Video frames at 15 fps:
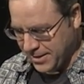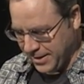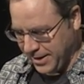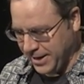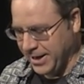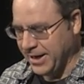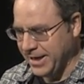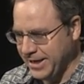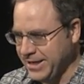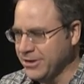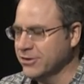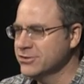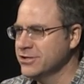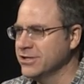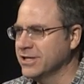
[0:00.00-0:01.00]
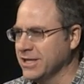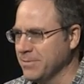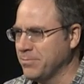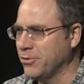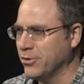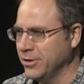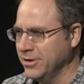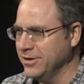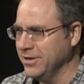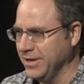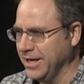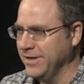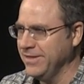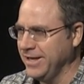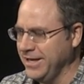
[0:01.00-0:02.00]
And he goes through the clipboard
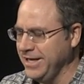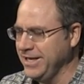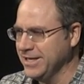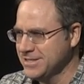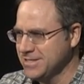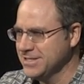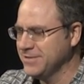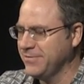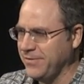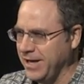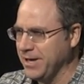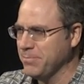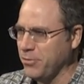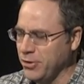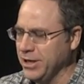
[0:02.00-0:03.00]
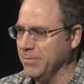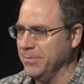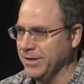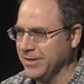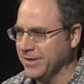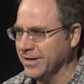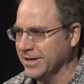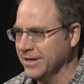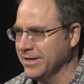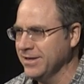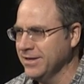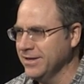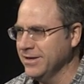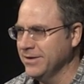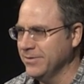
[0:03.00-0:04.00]
and then he does this fake point at me thing
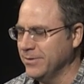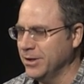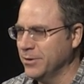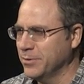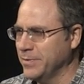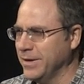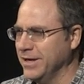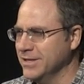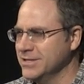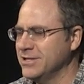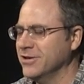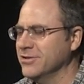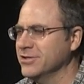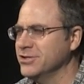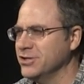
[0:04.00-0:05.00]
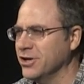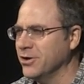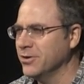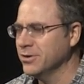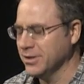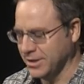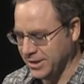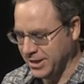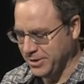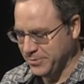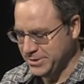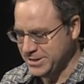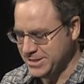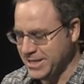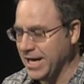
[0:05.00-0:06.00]
when we're ready to start the show,
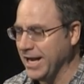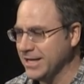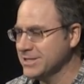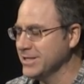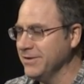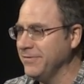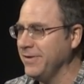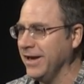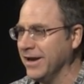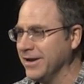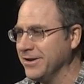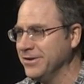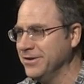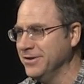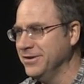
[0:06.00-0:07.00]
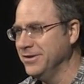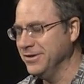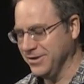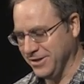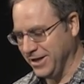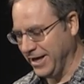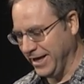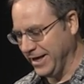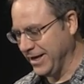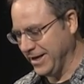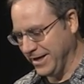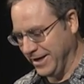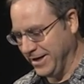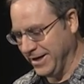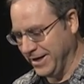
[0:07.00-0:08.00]
which is not actually fake. Like
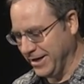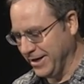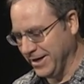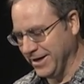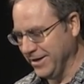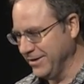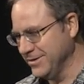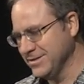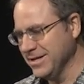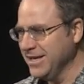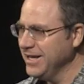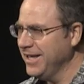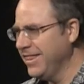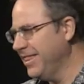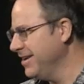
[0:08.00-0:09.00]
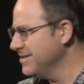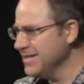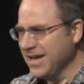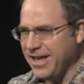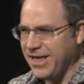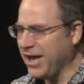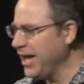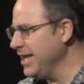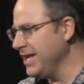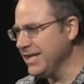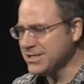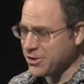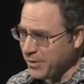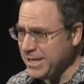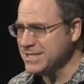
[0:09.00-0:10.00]
it's
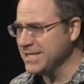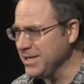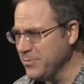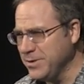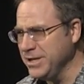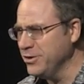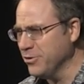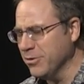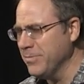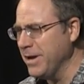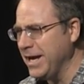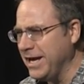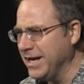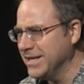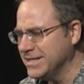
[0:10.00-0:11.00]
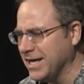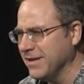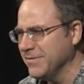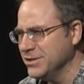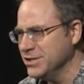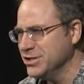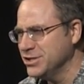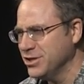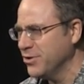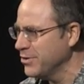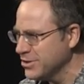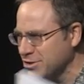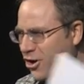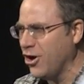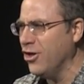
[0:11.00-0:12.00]
crazy when you're making a television show,
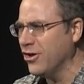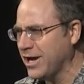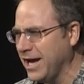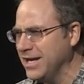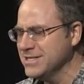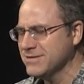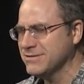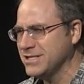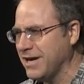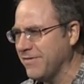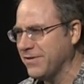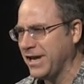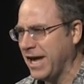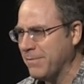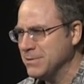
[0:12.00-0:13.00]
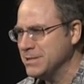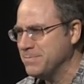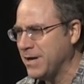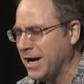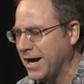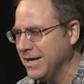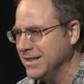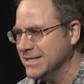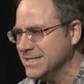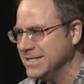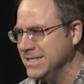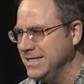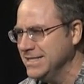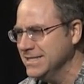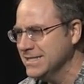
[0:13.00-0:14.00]
there's all kinds of stuff that happens behind the
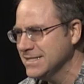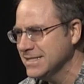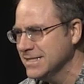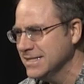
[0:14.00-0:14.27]
scenes